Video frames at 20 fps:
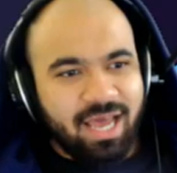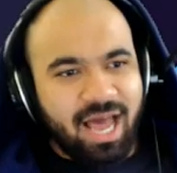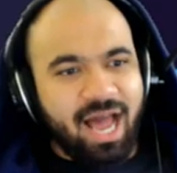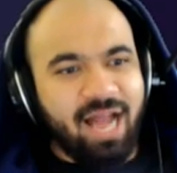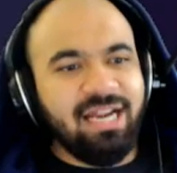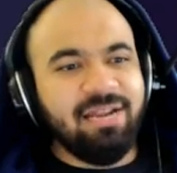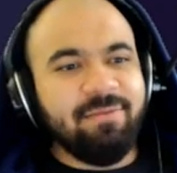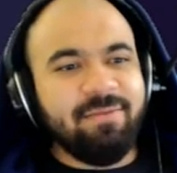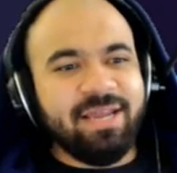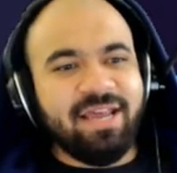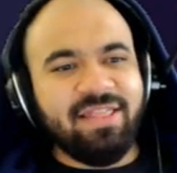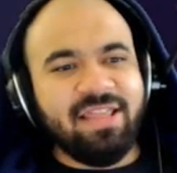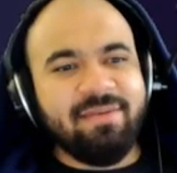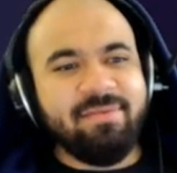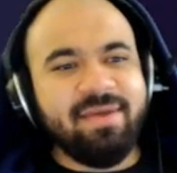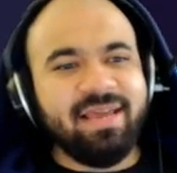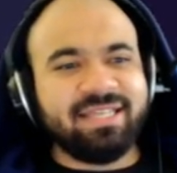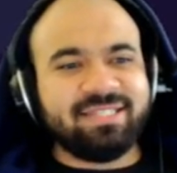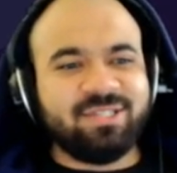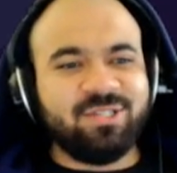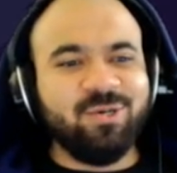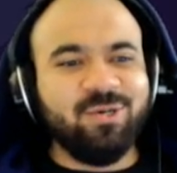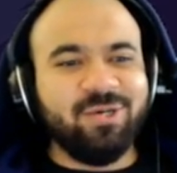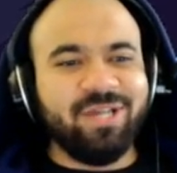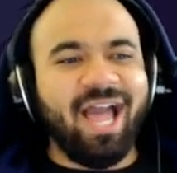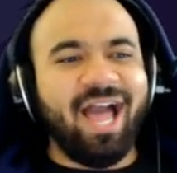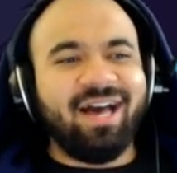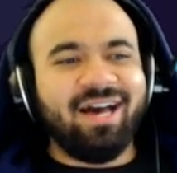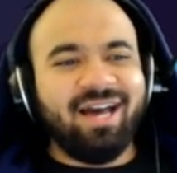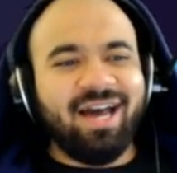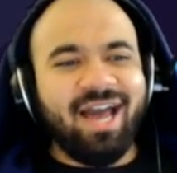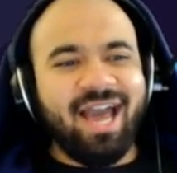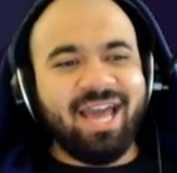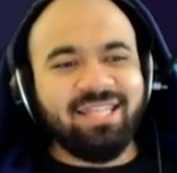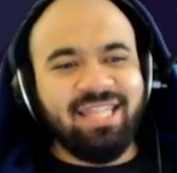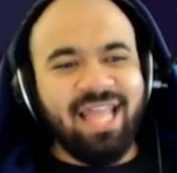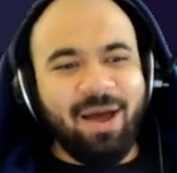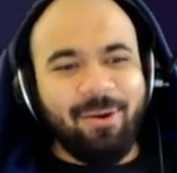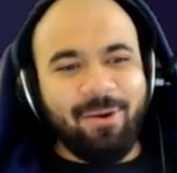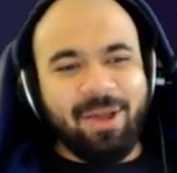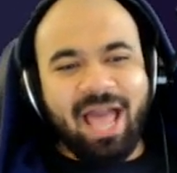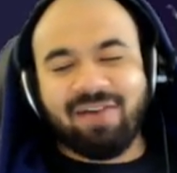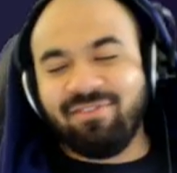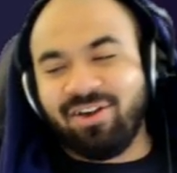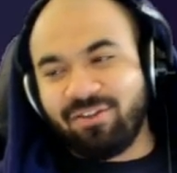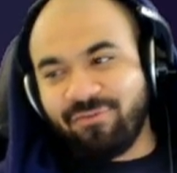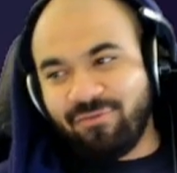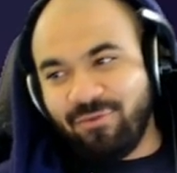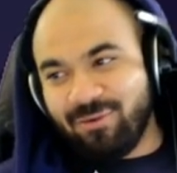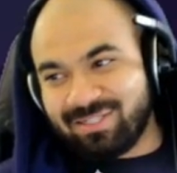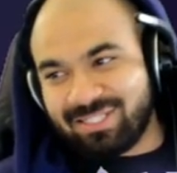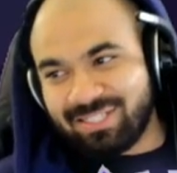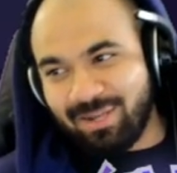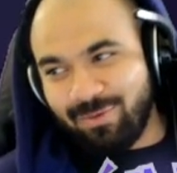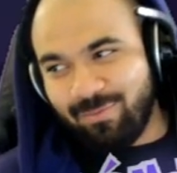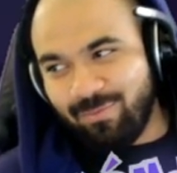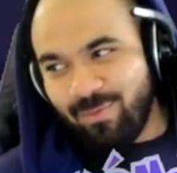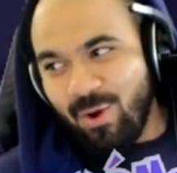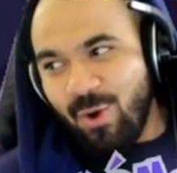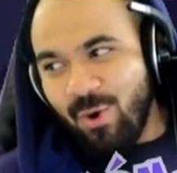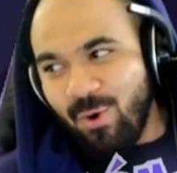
I'll be in the mix too, ya. And now we have our foursome.